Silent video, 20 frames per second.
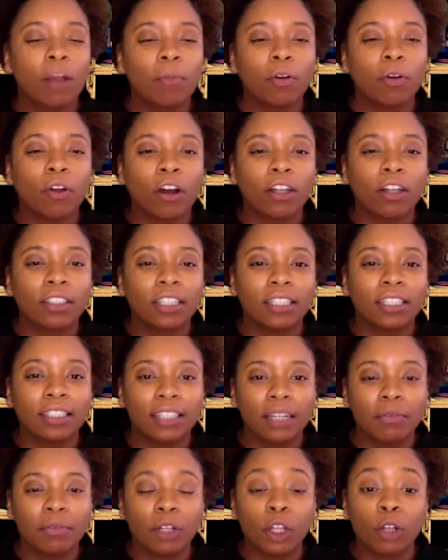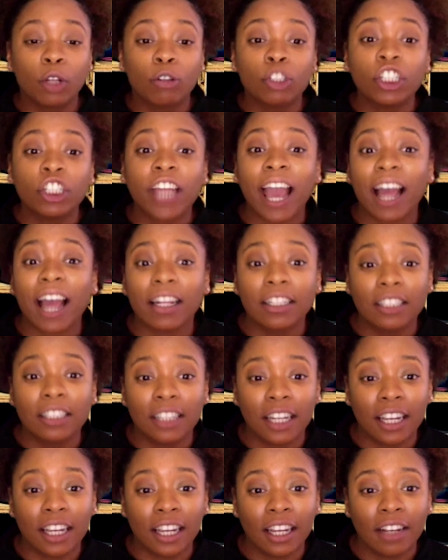across that seemed a little
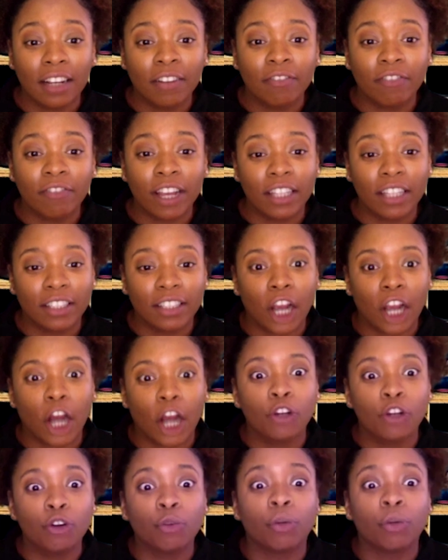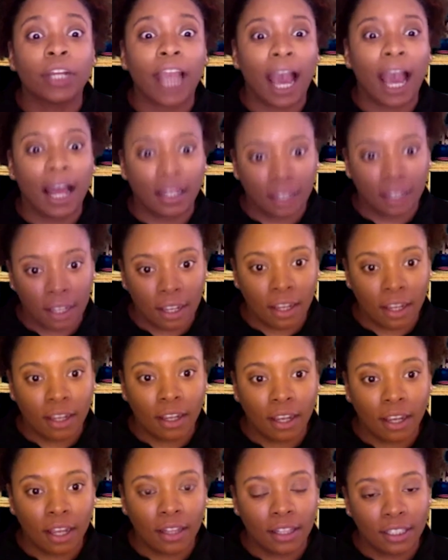challenging facing our new reality
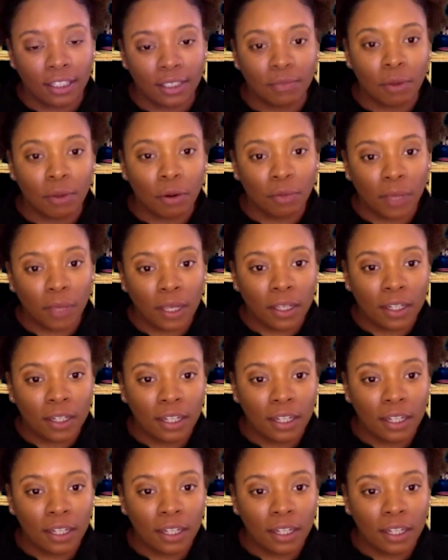at this moment?